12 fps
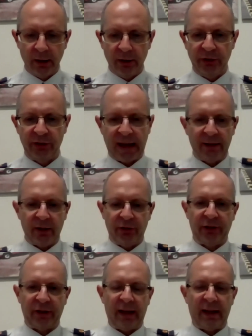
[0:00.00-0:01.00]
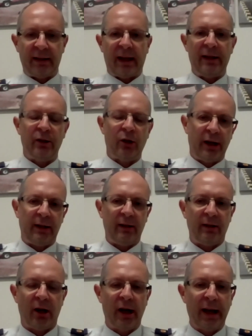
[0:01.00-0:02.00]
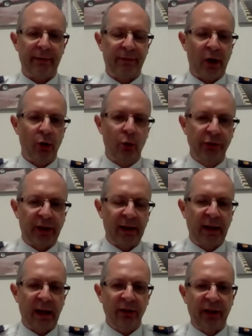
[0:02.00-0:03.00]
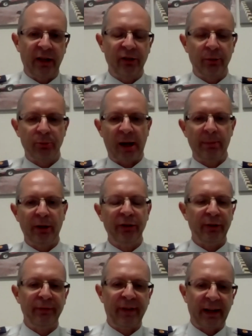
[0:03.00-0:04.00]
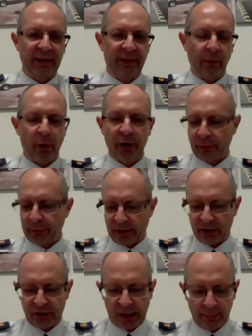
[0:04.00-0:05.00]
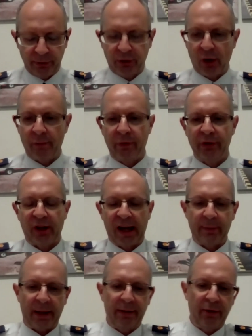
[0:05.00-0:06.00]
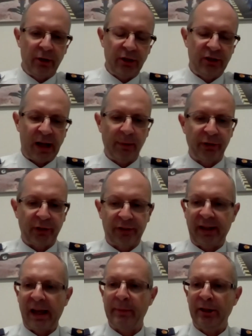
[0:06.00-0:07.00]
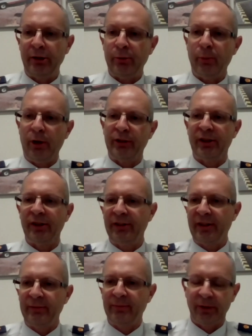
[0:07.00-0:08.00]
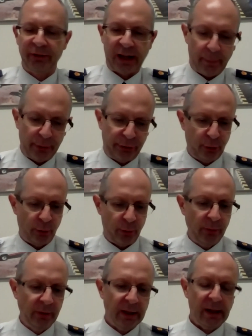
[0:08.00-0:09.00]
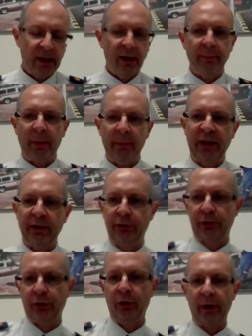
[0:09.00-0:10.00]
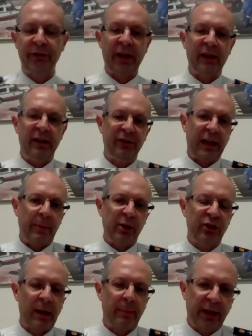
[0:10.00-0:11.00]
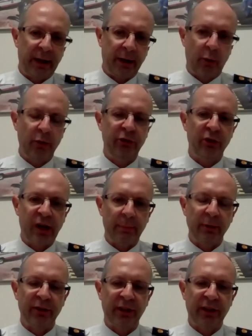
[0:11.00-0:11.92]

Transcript: sadness. And I had a phone call saying, can you send some chaplains? And the funny thing was, I was at a chaplains conference and I had about 30 chaplains. I said, how many do you want? And I said, we'll start with 2. But we sent 2. I sent an Islamic chaplain and a Christian chaplain